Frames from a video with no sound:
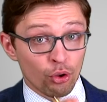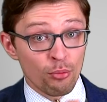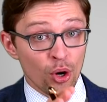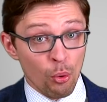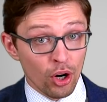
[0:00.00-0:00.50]

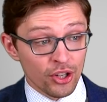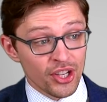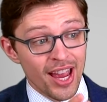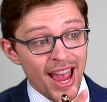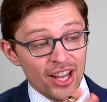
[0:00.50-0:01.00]
grooming
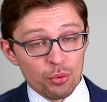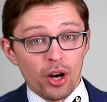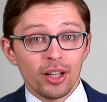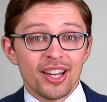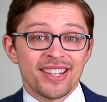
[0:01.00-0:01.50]
works, as
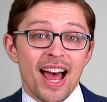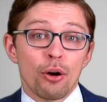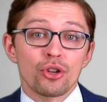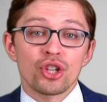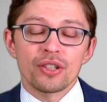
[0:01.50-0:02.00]
well as
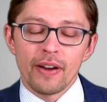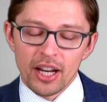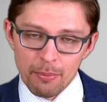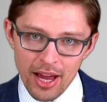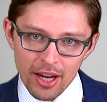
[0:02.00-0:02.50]
how she's
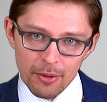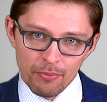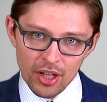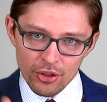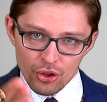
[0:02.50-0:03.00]
fighting back.
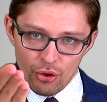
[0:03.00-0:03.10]
Here's a